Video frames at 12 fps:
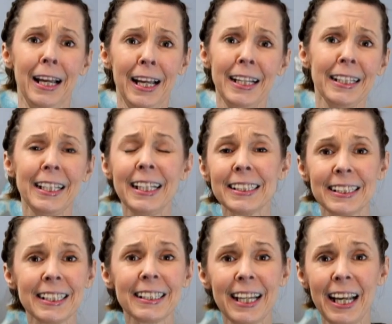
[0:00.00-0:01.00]
in things
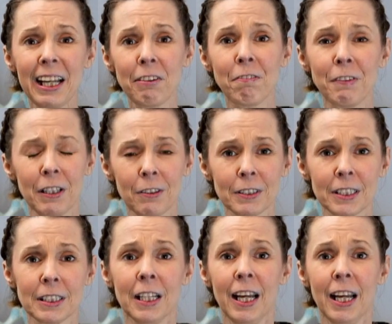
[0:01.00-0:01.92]
in landfills,